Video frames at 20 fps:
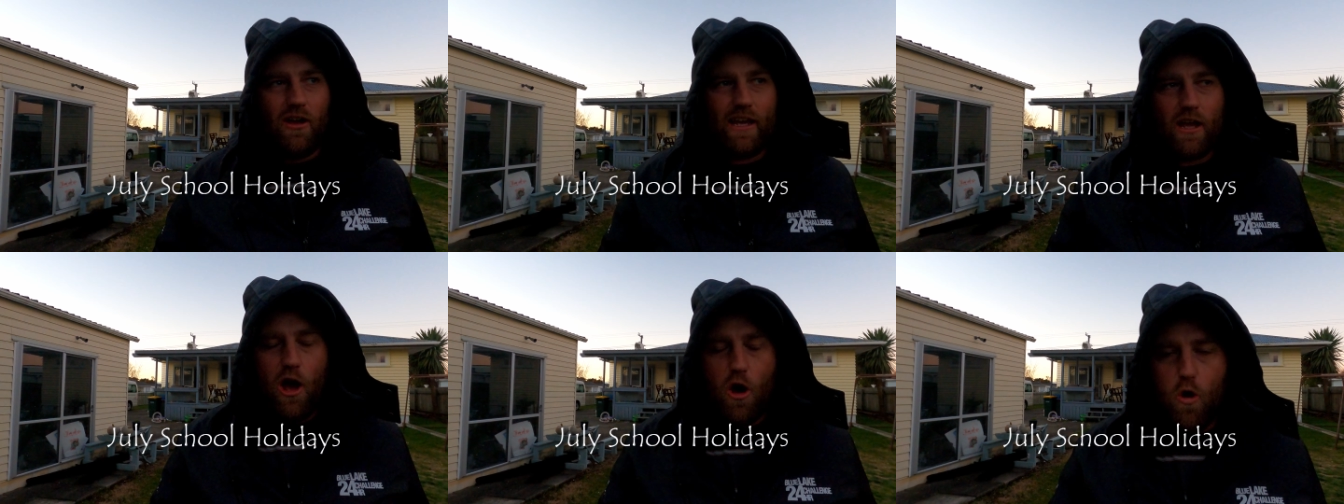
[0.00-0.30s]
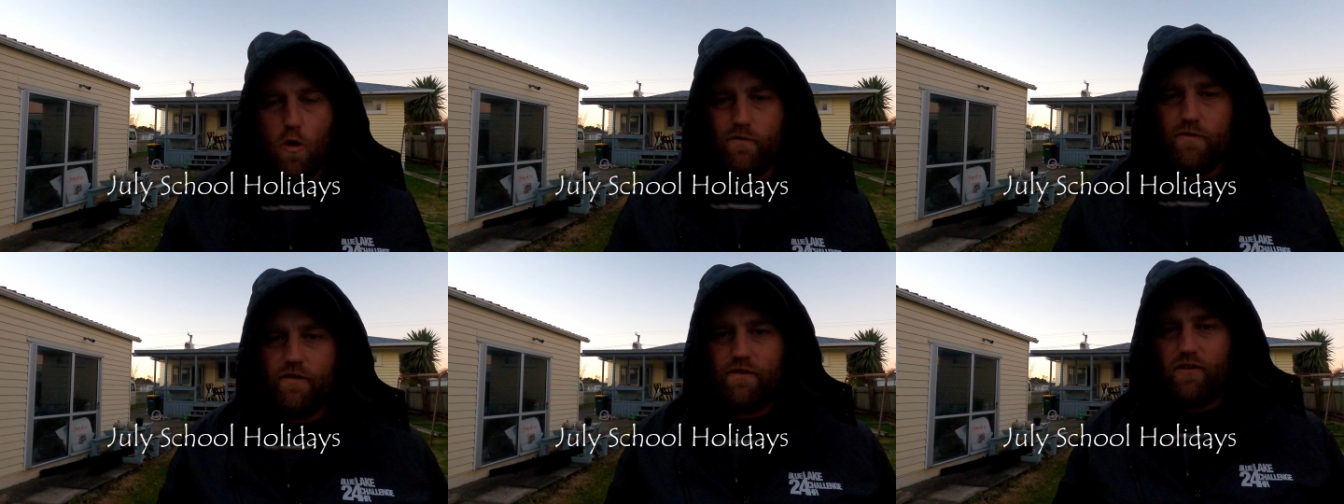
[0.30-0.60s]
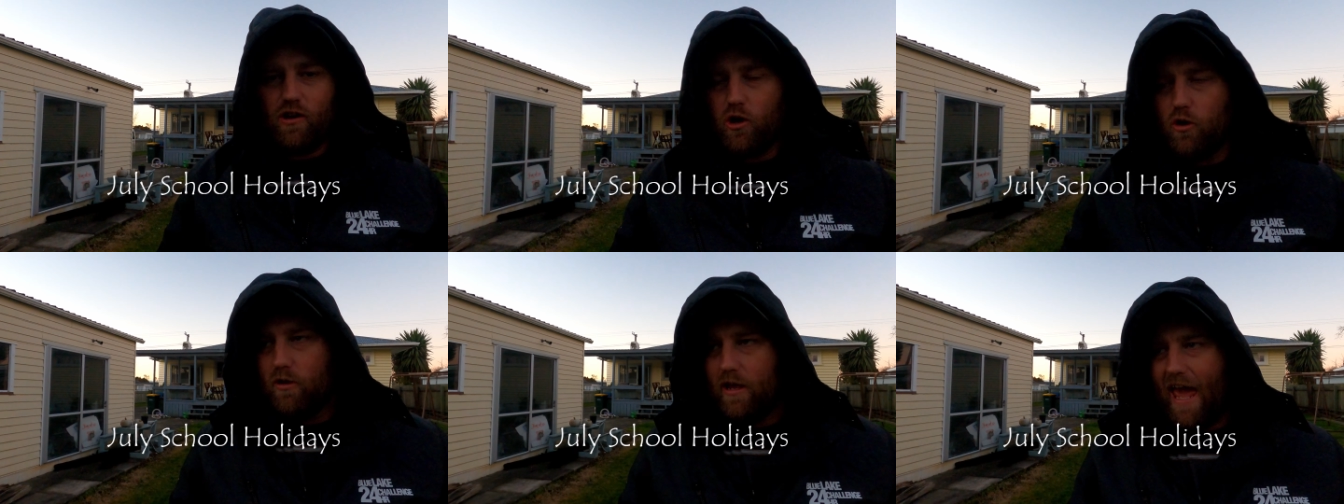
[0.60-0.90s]
like
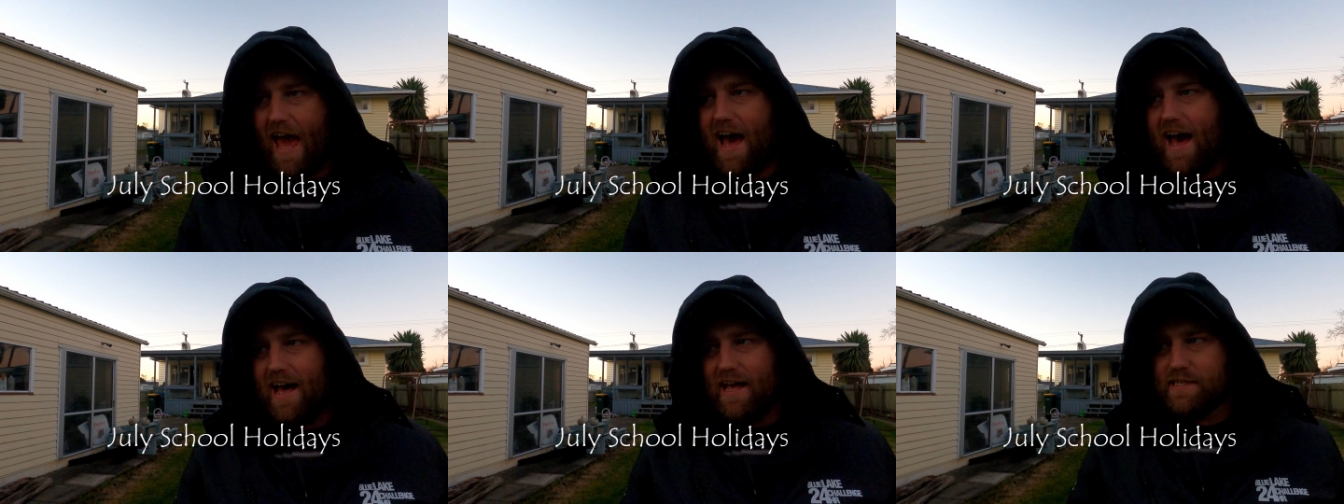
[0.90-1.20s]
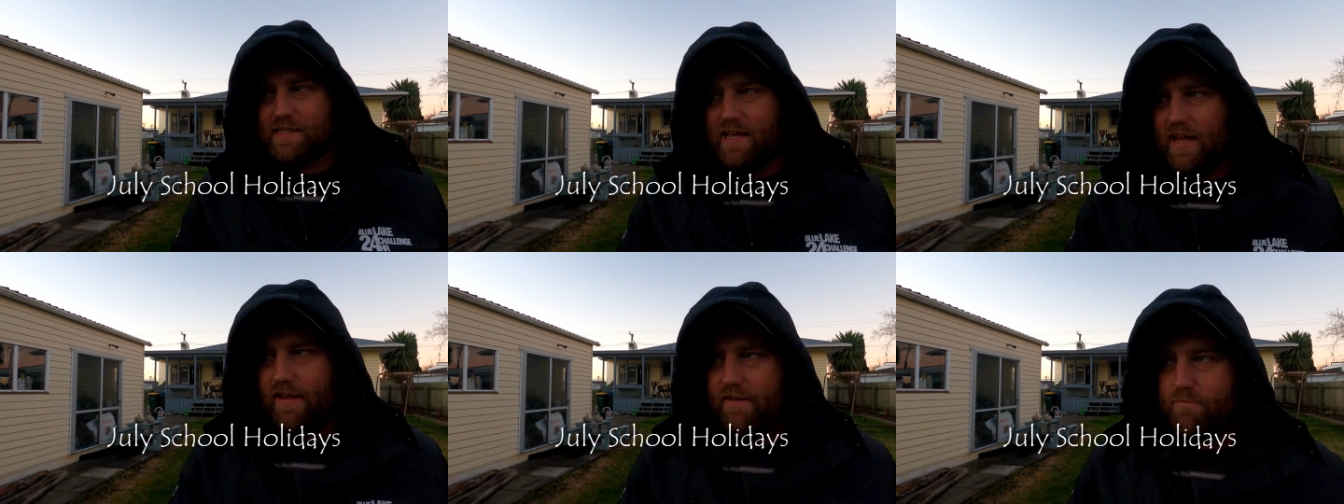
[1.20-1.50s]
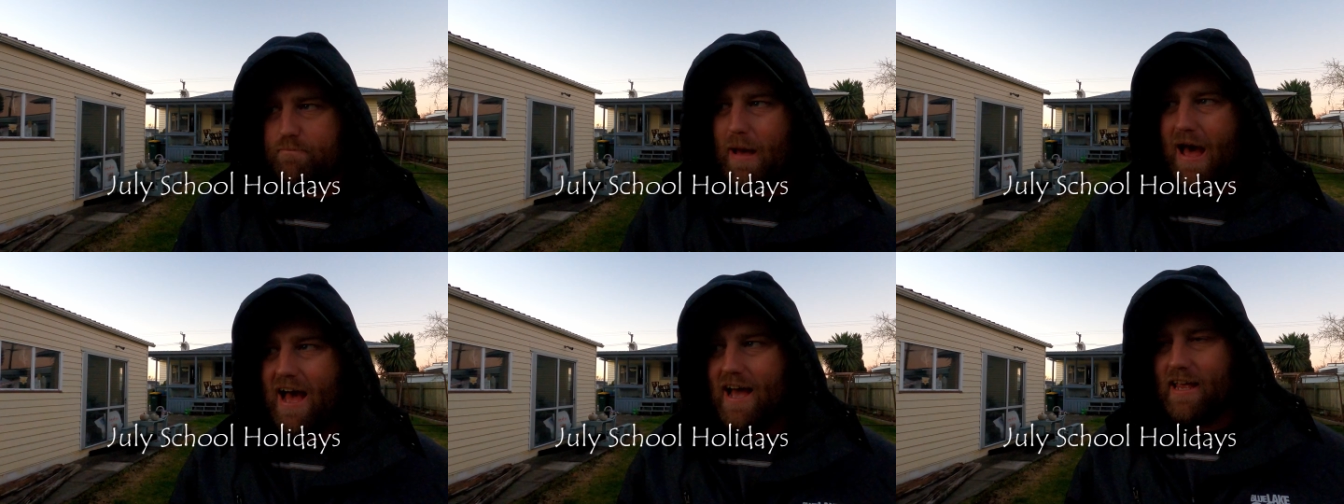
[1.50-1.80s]
overflow cars,
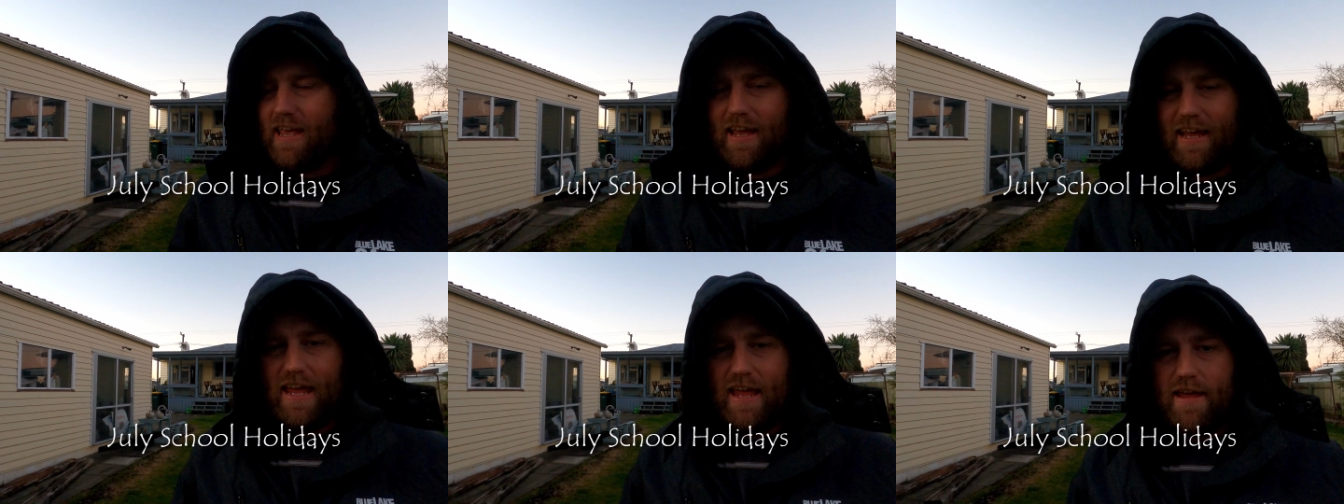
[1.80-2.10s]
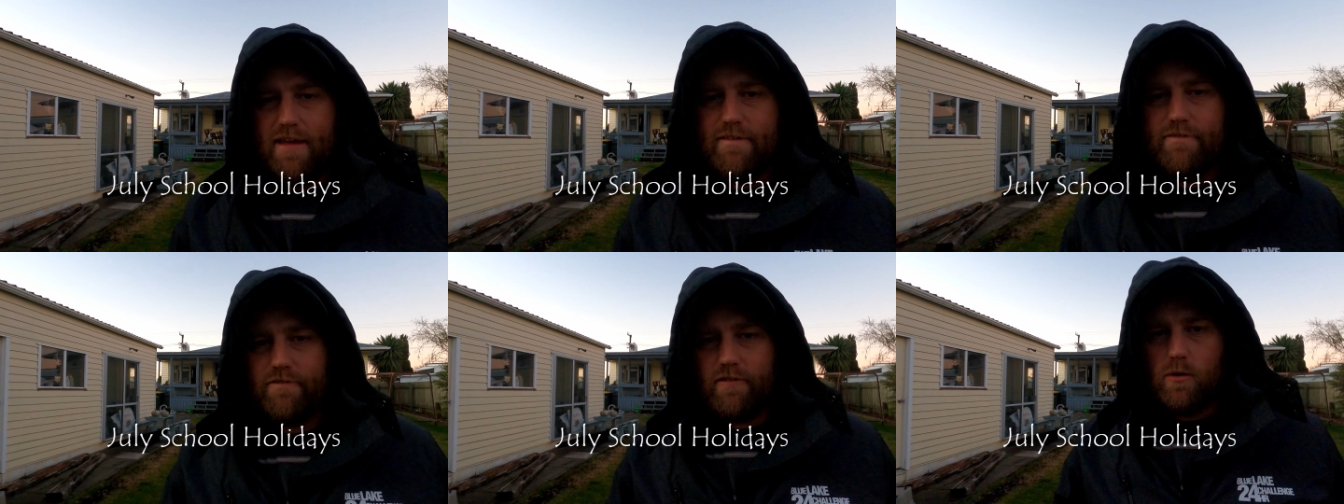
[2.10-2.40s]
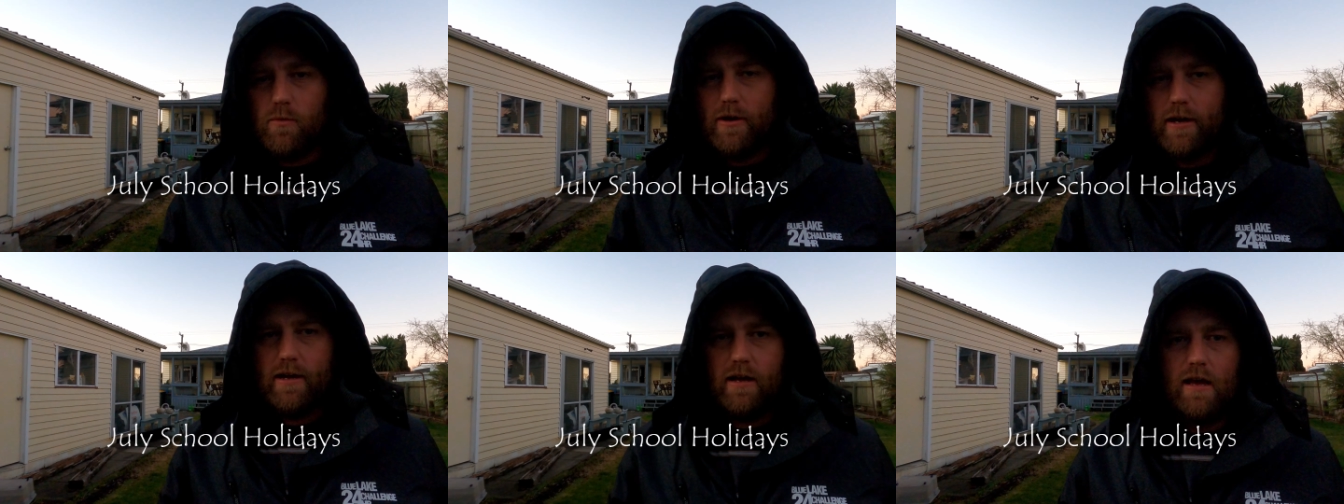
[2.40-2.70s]
air parking
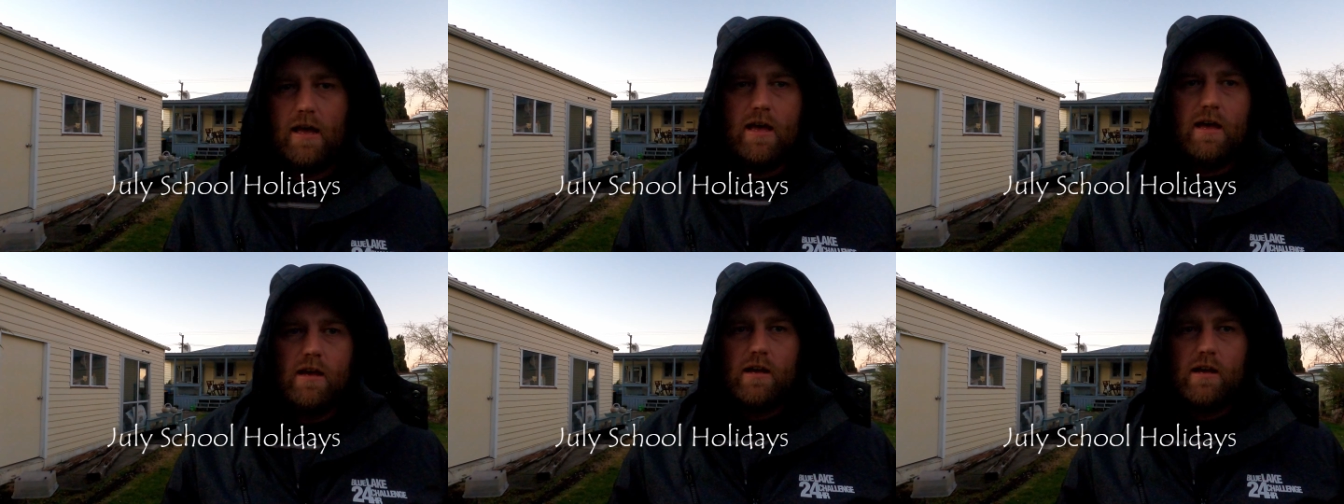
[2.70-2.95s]
everywhere.